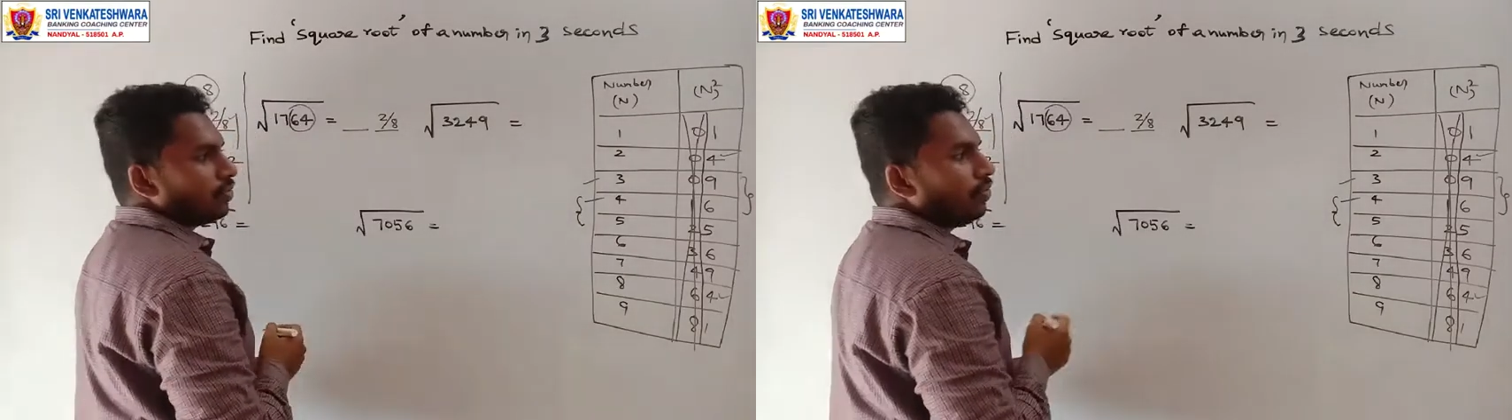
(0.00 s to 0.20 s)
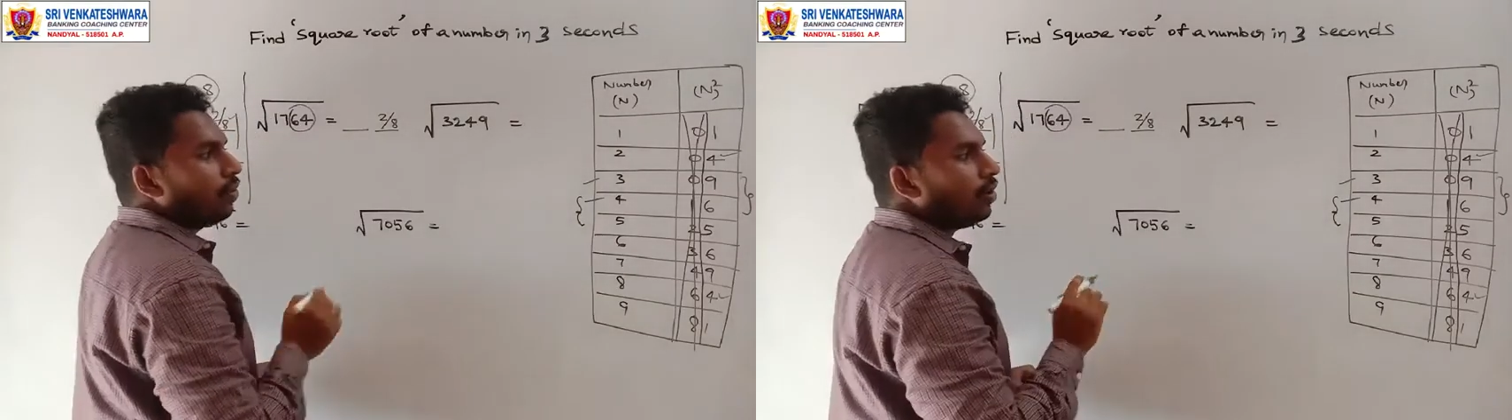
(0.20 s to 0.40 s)

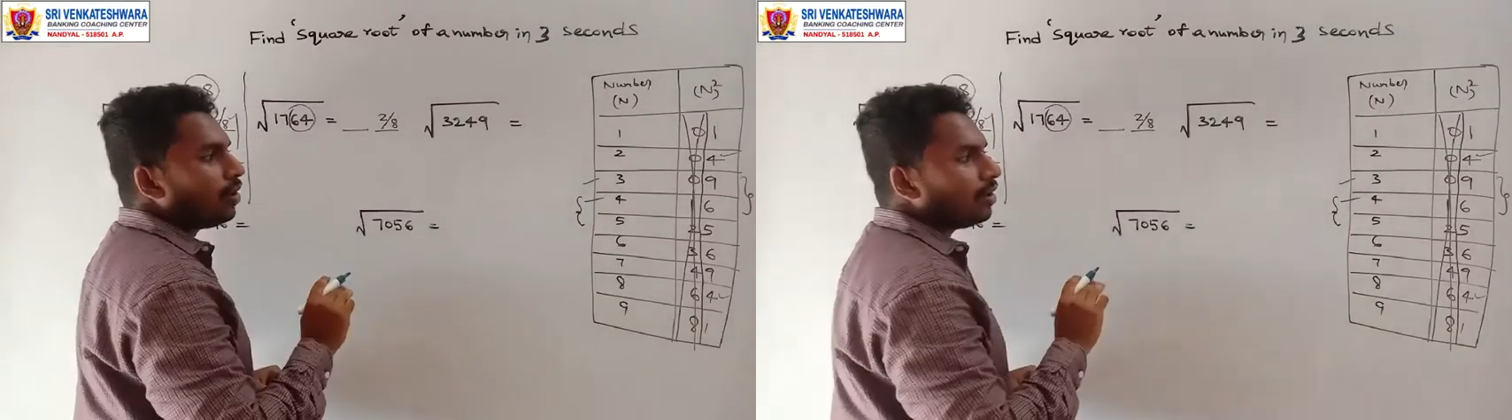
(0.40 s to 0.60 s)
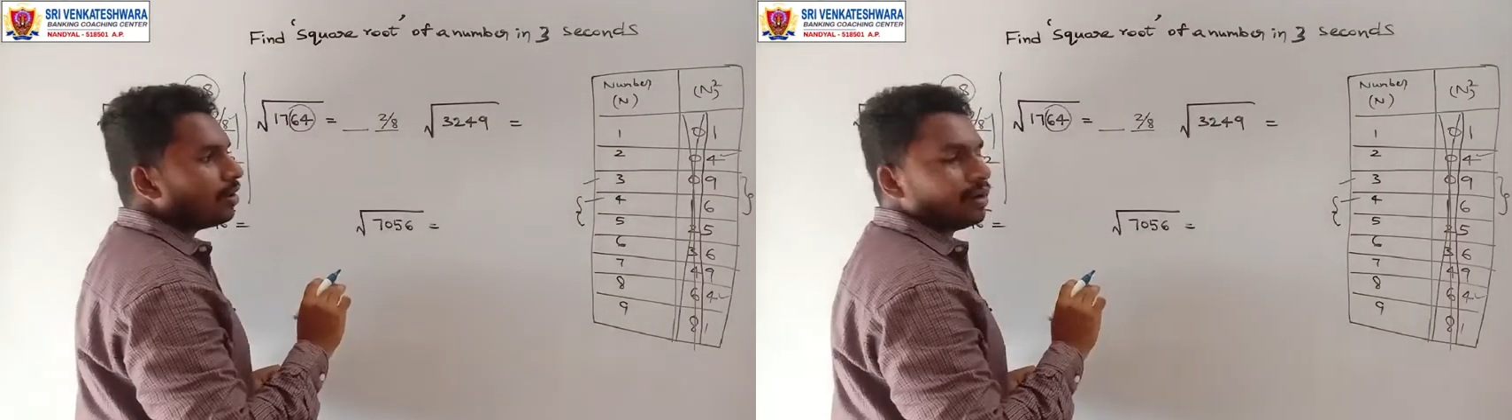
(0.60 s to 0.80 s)

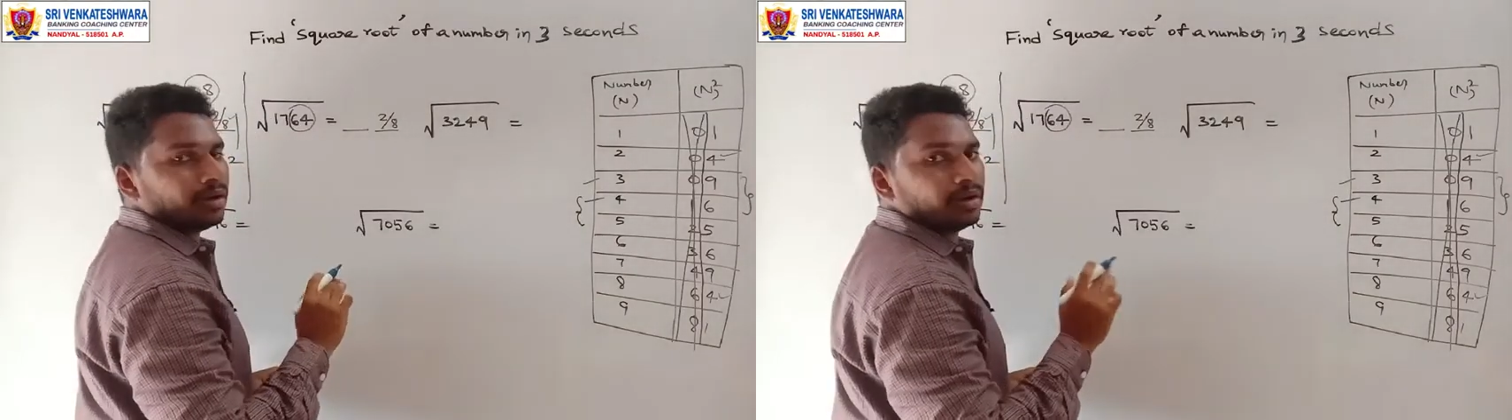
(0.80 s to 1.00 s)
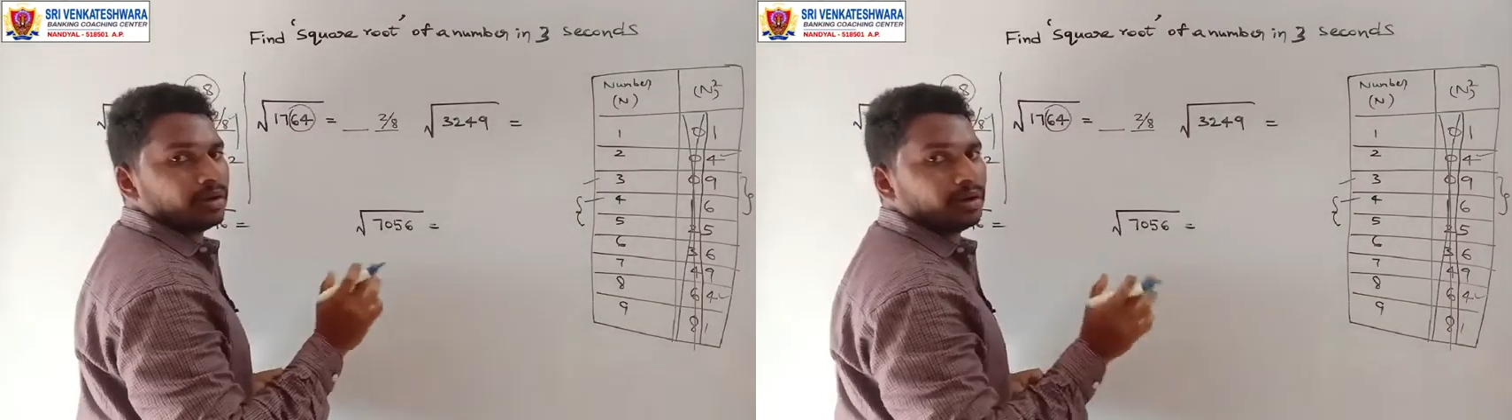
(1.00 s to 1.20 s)

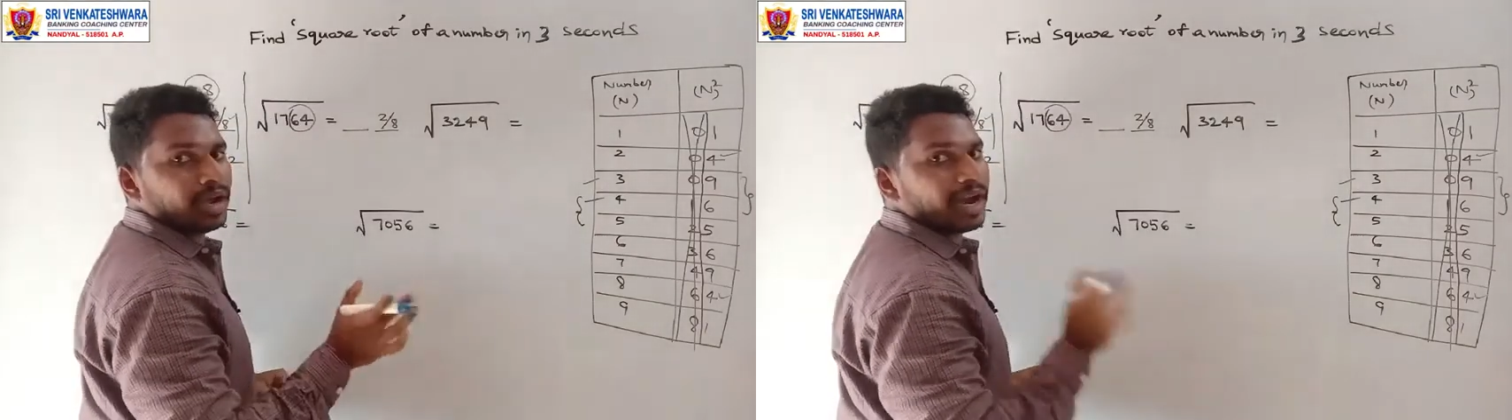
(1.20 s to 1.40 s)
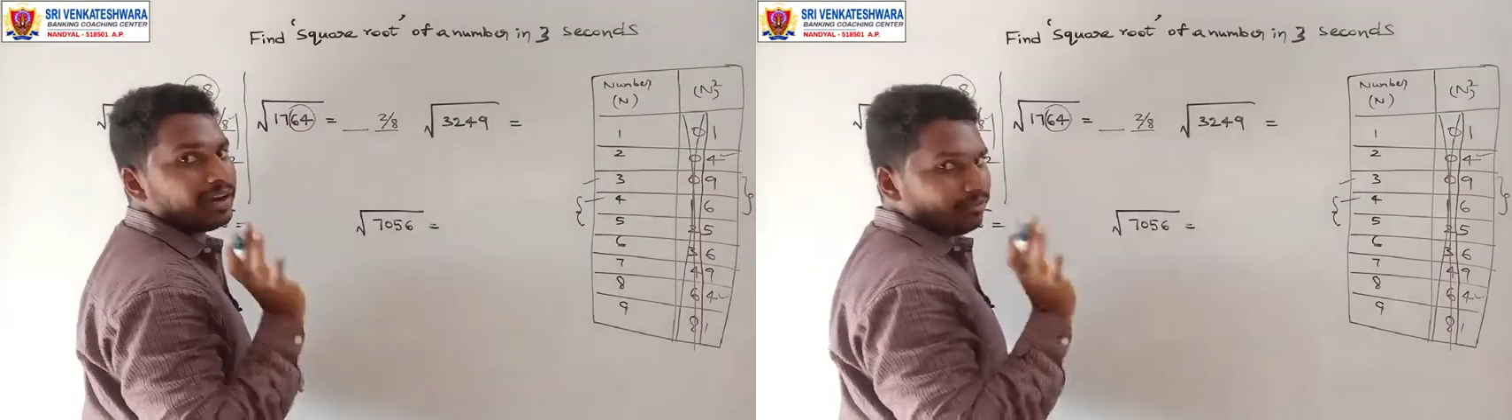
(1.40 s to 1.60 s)

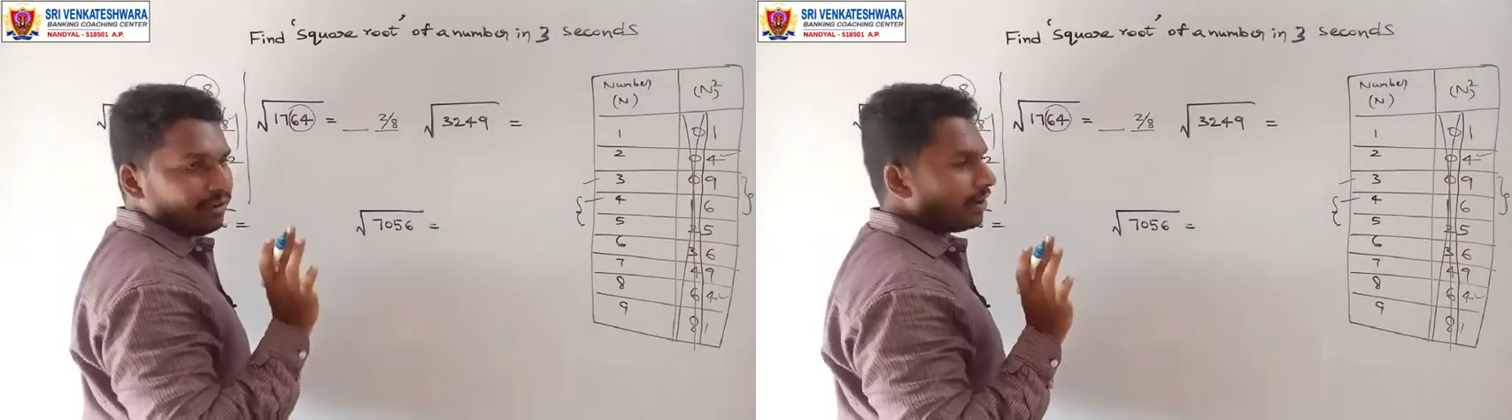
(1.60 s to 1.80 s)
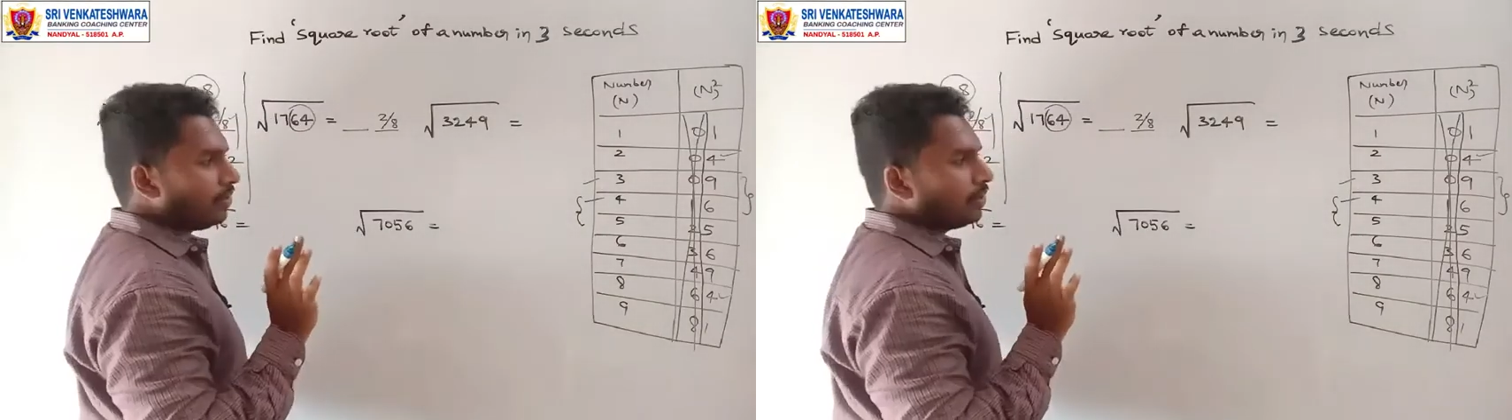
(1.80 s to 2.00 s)
4 and
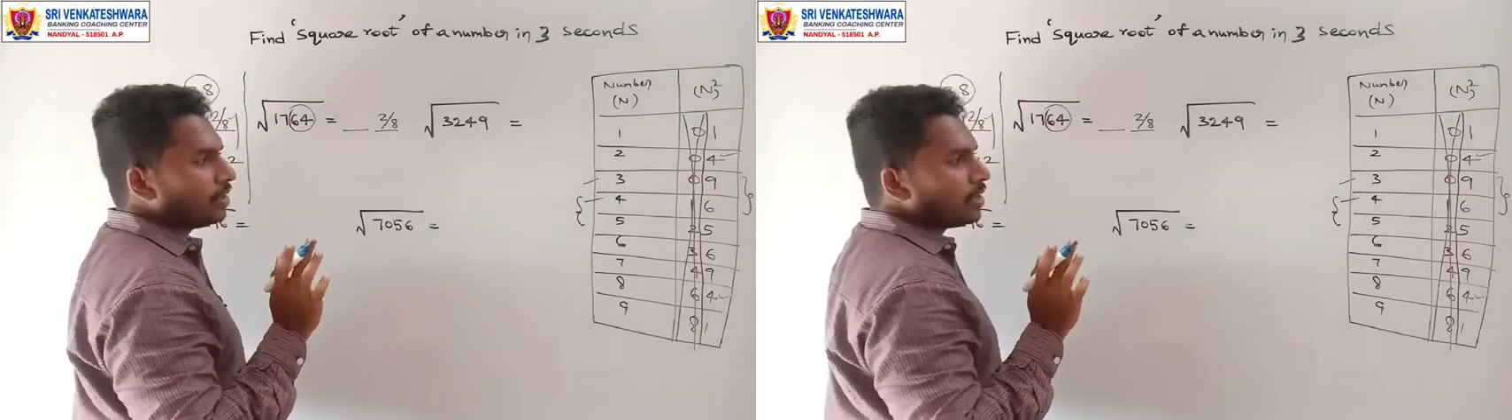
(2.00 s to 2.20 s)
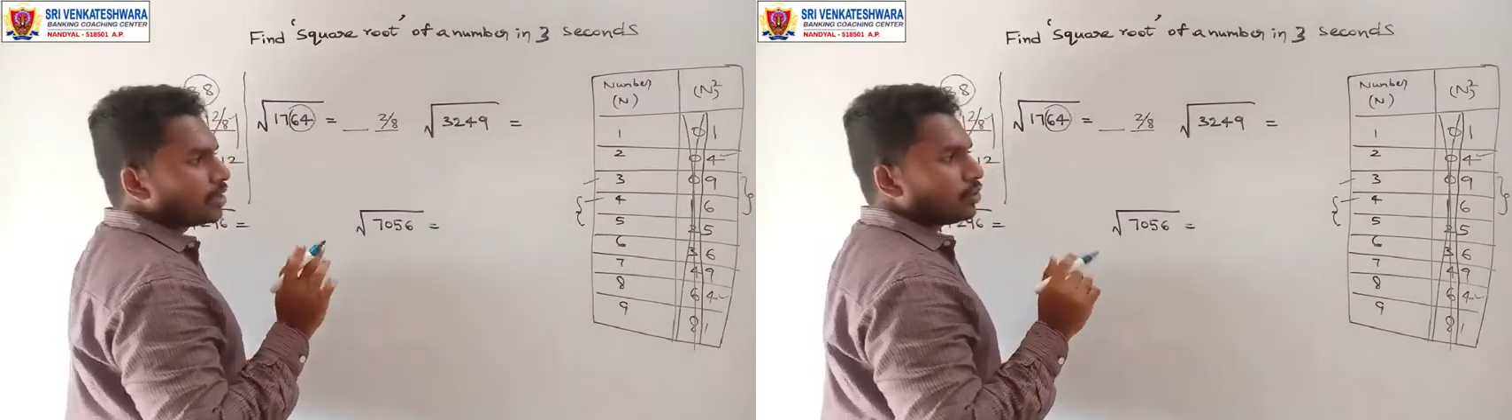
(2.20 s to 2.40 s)

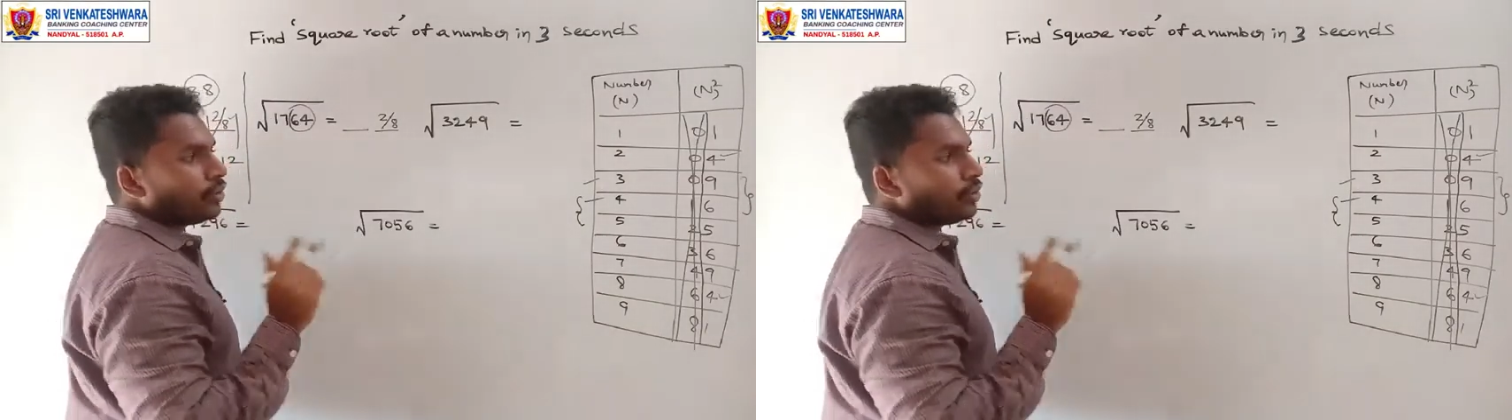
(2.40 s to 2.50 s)
5.